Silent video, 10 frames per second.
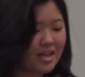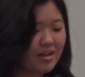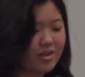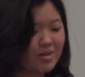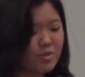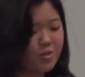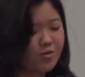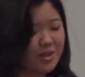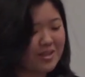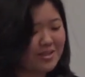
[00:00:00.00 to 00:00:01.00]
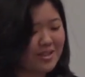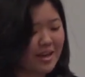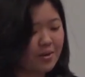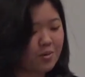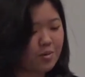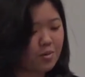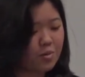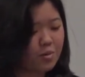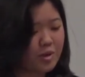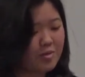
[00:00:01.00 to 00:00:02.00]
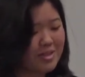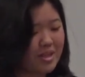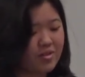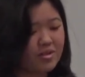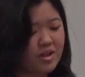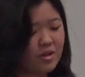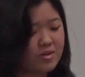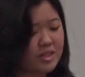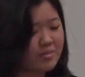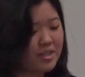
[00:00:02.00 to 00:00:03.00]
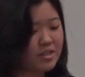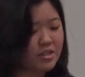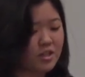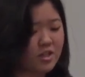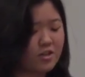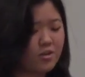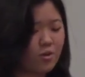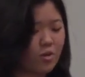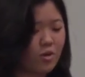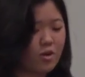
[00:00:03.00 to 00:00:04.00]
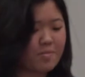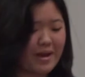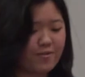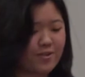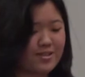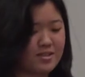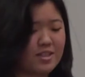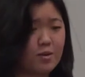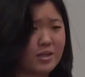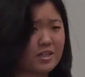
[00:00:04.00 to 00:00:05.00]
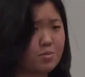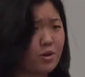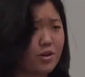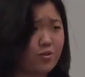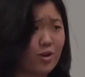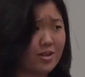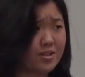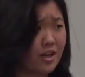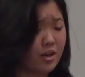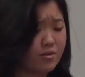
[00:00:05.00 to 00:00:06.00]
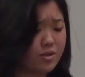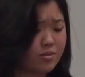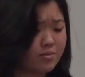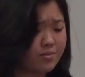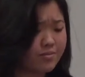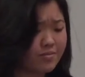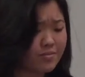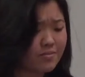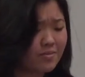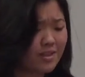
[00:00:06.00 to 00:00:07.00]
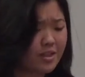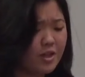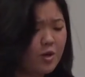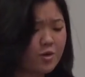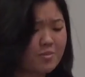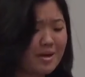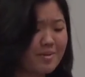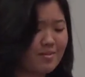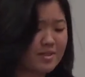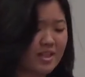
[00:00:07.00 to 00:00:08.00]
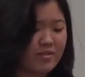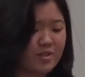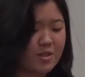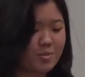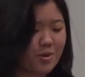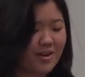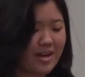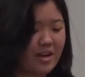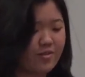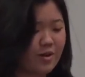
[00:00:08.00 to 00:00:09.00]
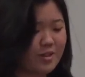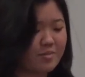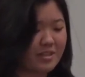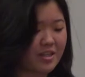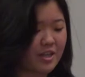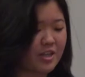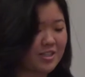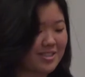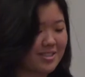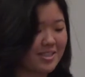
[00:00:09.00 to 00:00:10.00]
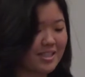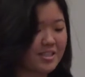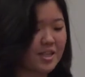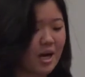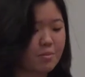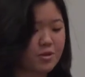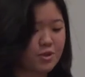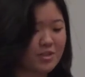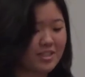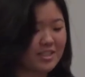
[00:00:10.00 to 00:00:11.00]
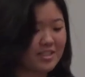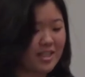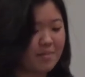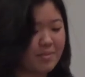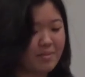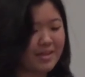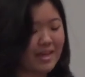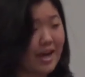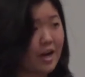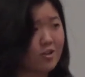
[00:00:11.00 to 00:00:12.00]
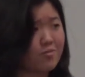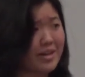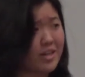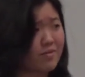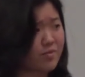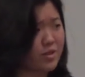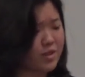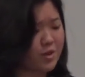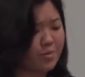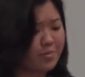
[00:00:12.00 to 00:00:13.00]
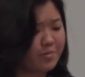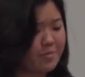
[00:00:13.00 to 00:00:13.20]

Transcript: I've come to feel that we will never know if something is good or bad for us until we explore it for ourselves. With my mom's love and support, I've always been encouraged to seize opportunities that made me get out of my comfort zone.